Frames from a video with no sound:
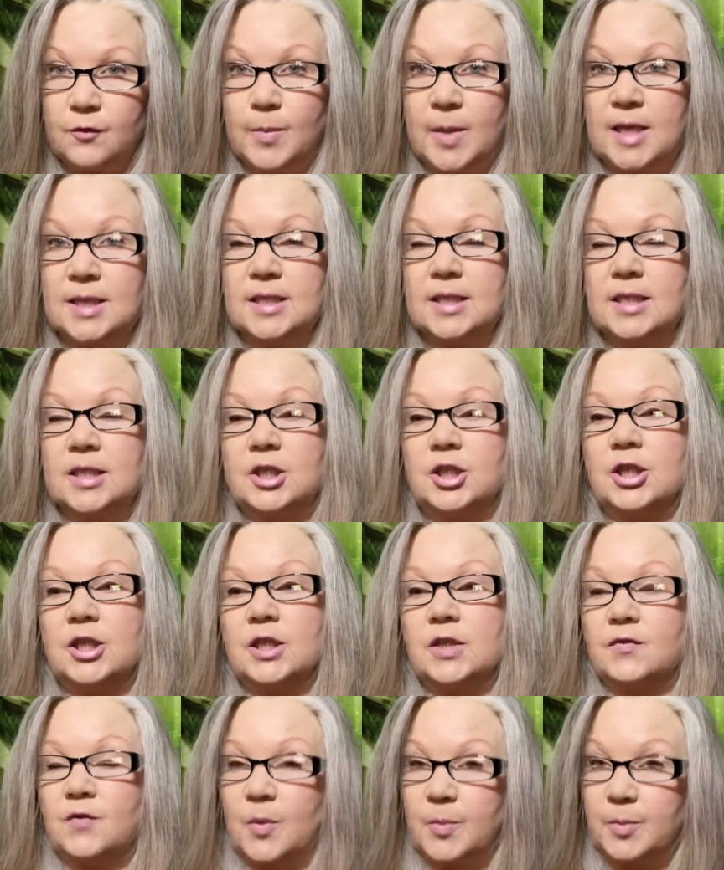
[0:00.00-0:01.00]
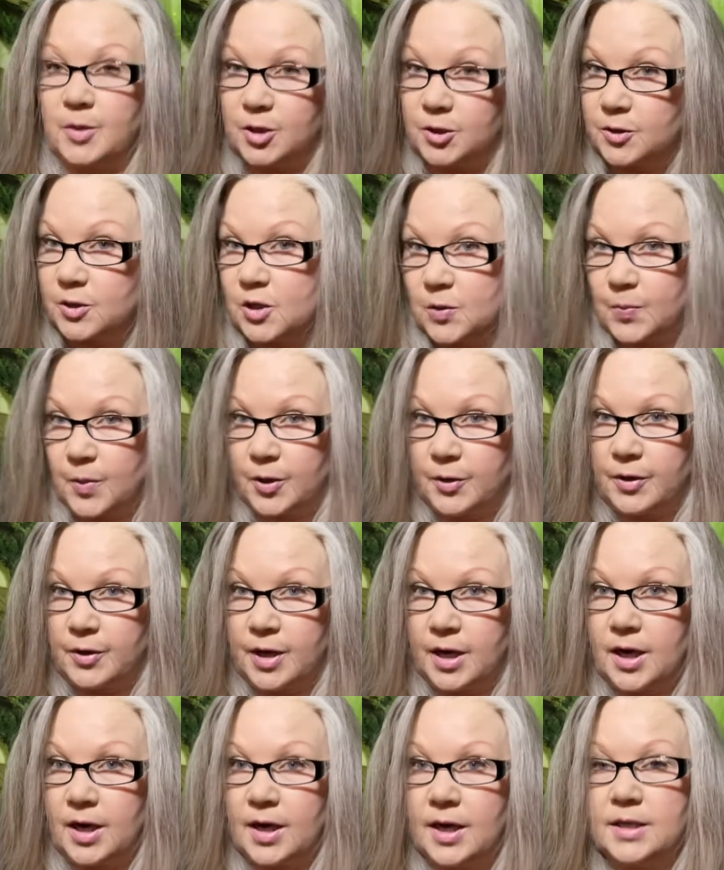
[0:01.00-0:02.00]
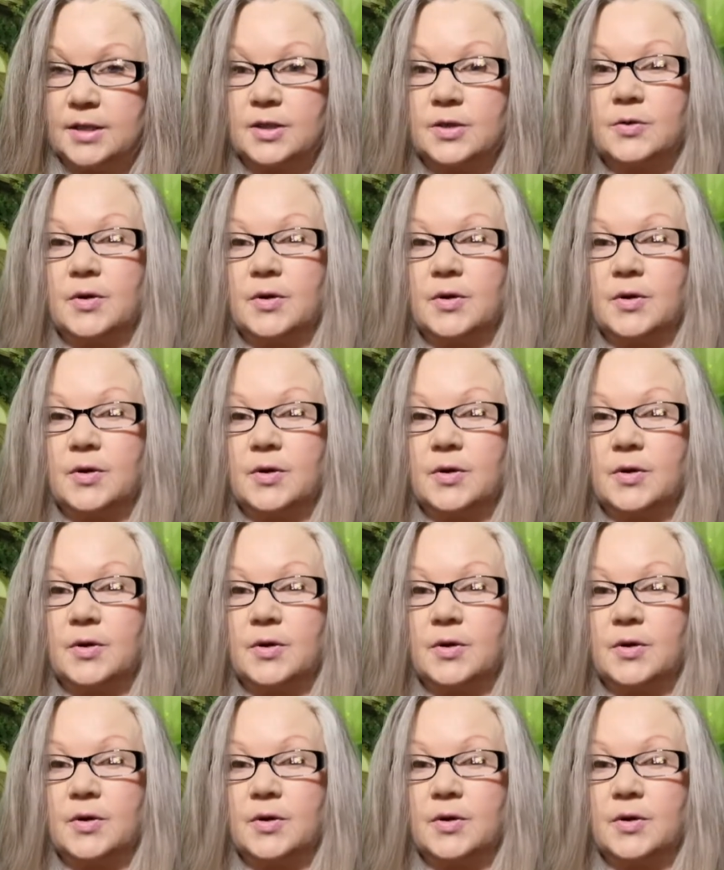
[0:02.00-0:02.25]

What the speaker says: messages from your spirit guides.